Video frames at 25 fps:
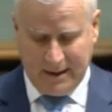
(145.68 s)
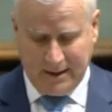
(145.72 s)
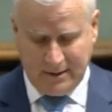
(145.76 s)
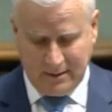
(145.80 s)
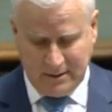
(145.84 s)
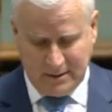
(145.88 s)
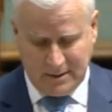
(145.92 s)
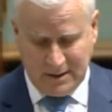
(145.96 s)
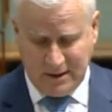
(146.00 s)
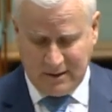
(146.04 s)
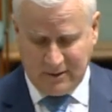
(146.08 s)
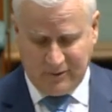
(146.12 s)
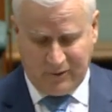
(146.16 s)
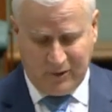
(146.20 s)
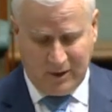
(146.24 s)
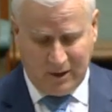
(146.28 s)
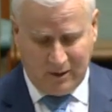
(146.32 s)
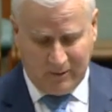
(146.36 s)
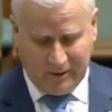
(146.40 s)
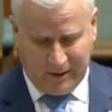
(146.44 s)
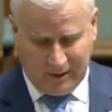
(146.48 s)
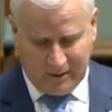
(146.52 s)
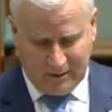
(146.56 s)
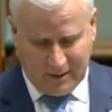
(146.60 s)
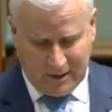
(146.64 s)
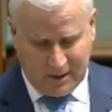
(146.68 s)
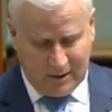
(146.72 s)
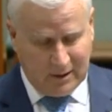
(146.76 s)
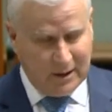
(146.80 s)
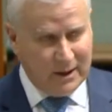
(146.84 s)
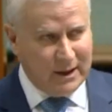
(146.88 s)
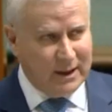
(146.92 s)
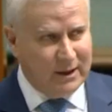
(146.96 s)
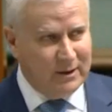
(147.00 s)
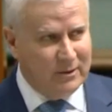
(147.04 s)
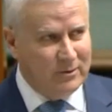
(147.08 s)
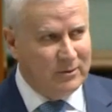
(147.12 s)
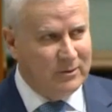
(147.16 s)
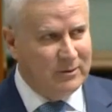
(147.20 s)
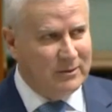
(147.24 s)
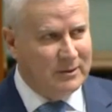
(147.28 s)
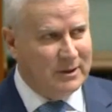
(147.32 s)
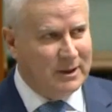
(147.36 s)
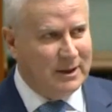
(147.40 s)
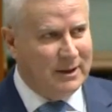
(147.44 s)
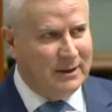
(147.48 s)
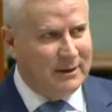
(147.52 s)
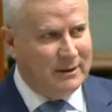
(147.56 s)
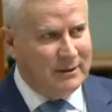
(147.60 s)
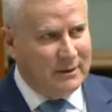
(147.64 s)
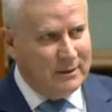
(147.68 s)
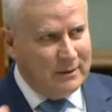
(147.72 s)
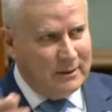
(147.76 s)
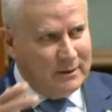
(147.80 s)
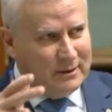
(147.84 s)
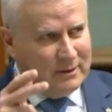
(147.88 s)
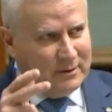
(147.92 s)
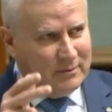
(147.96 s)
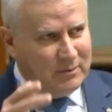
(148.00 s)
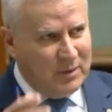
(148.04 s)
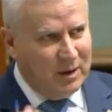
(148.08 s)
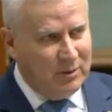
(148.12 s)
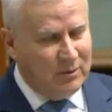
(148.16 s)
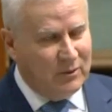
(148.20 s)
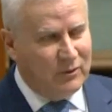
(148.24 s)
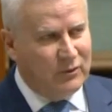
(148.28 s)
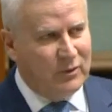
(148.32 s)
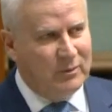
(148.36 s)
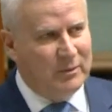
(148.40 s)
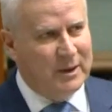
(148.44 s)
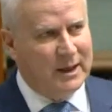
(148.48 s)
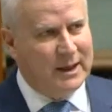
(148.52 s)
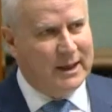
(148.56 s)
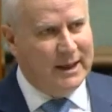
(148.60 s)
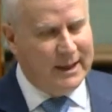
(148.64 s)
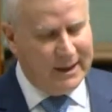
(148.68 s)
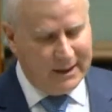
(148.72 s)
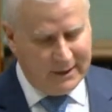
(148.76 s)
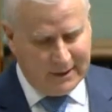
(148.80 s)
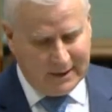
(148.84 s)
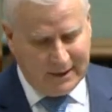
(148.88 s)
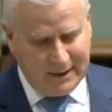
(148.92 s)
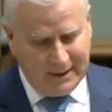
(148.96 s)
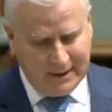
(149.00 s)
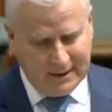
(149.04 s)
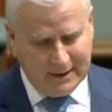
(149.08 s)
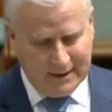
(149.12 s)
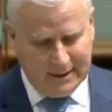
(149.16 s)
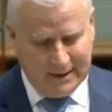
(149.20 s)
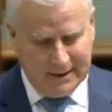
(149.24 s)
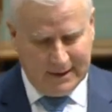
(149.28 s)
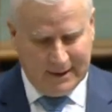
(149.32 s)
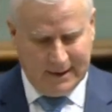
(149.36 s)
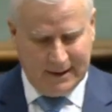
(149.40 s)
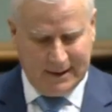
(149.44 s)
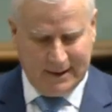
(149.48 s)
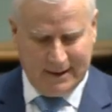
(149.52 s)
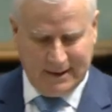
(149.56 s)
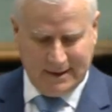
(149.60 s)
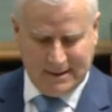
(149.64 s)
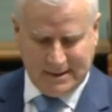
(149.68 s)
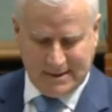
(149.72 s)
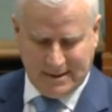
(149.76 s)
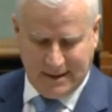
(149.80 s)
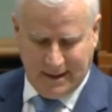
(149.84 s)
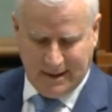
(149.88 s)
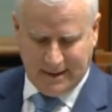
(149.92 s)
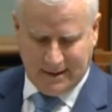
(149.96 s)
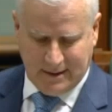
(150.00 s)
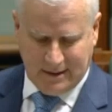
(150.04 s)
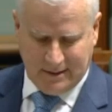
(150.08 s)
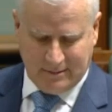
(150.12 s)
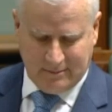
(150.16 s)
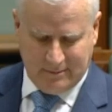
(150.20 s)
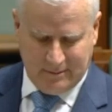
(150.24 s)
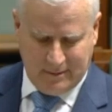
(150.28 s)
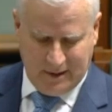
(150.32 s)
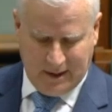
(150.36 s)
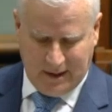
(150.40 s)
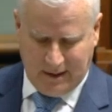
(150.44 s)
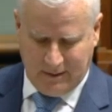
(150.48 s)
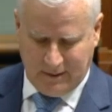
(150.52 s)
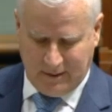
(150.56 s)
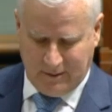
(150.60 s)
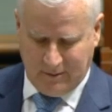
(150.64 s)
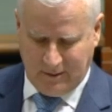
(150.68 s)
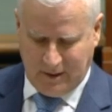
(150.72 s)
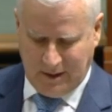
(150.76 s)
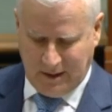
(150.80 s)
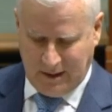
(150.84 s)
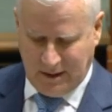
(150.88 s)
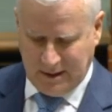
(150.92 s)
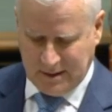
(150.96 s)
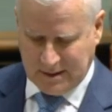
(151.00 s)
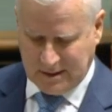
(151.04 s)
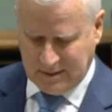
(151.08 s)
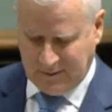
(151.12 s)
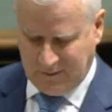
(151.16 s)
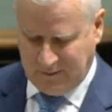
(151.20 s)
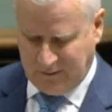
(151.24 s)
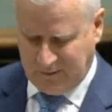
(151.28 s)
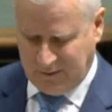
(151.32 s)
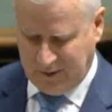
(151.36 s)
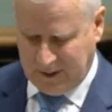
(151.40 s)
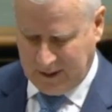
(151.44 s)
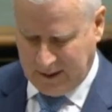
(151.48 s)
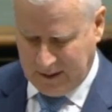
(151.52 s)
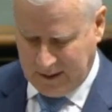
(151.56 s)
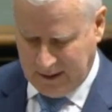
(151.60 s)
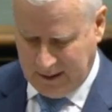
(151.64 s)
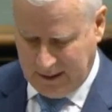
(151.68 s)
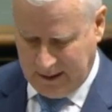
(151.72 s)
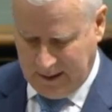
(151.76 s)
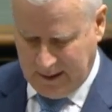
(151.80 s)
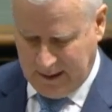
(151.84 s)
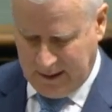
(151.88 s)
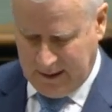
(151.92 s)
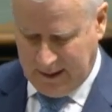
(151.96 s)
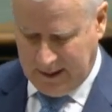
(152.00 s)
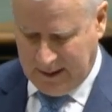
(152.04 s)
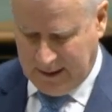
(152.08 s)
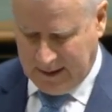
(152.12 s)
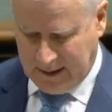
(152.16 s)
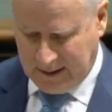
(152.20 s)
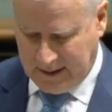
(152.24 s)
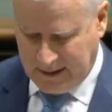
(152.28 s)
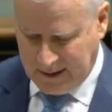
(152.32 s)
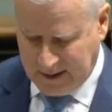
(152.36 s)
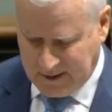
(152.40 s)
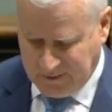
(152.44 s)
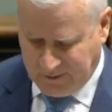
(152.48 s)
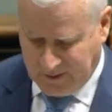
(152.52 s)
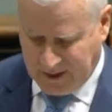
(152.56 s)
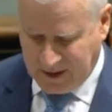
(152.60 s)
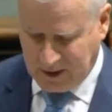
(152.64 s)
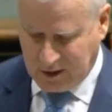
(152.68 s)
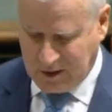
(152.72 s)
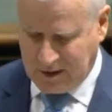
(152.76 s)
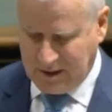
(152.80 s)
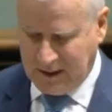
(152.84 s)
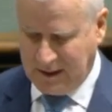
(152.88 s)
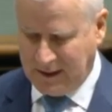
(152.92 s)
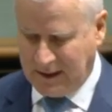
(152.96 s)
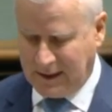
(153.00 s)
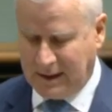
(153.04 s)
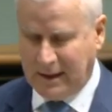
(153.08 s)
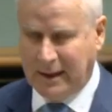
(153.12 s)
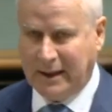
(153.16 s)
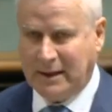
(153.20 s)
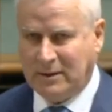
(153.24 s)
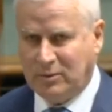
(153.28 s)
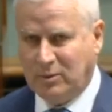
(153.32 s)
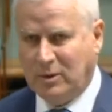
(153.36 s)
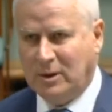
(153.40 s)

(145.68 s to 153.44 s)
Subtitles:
did the following, and I know the member for Macarthur said that they were years of dysfunction and neglect.